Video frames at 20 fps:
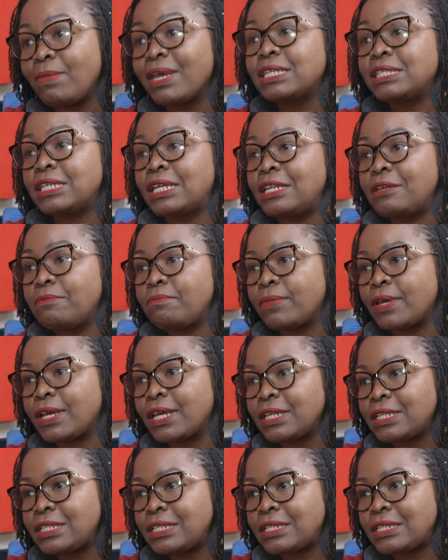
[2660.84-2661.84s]
makes an
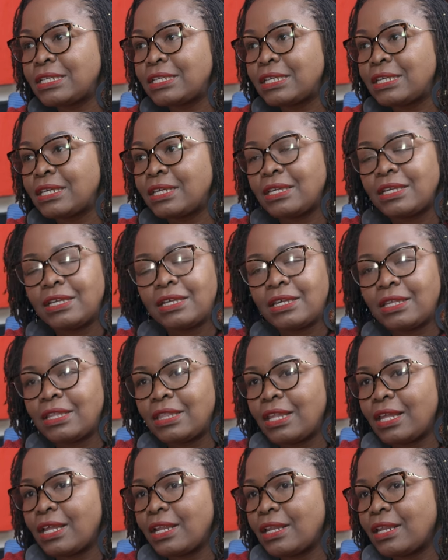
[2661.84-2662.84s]
impact yeah
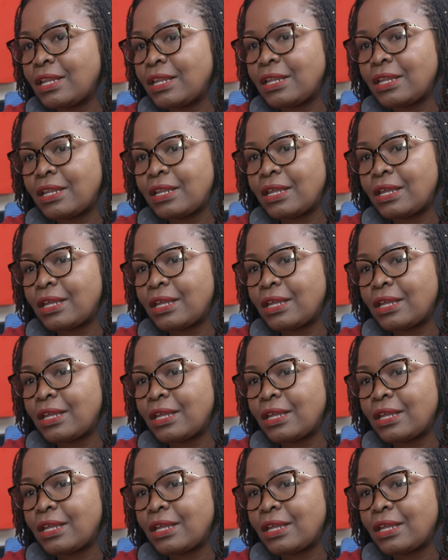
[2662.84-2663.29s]
then